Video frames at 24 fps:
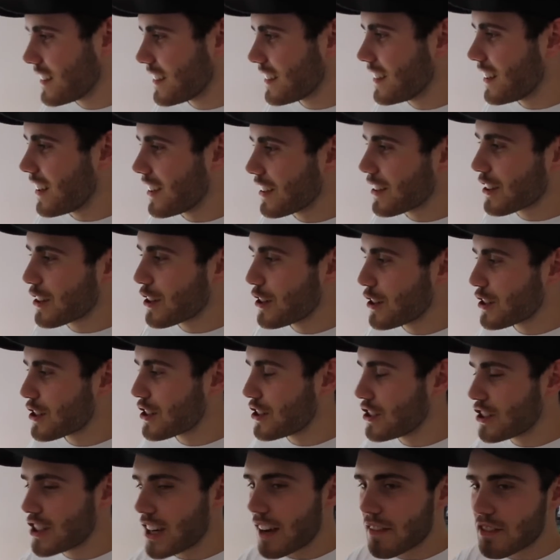The cushions
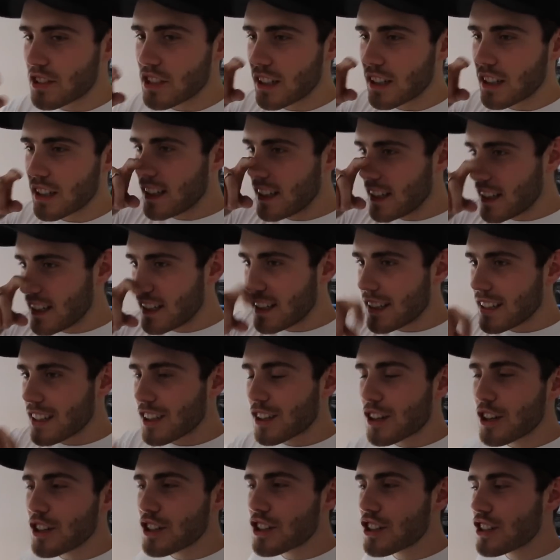you have to. The
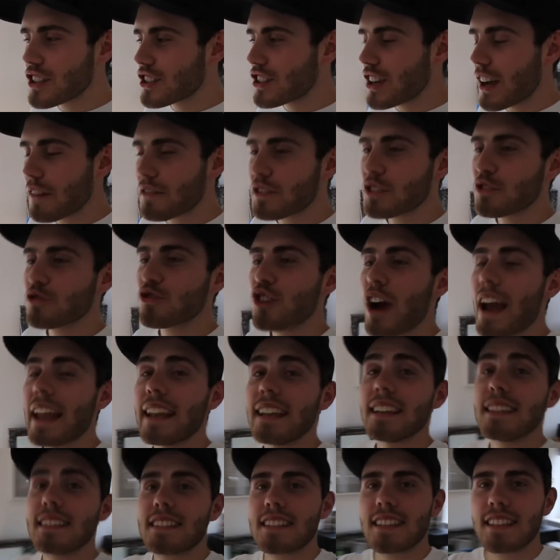cushions you have to rent.
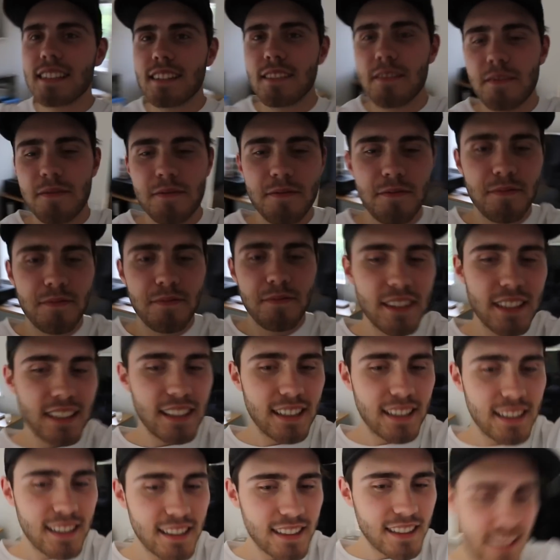Yeah, they
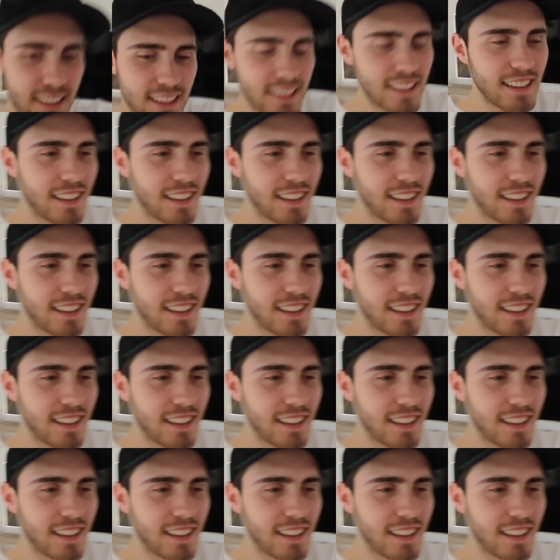do.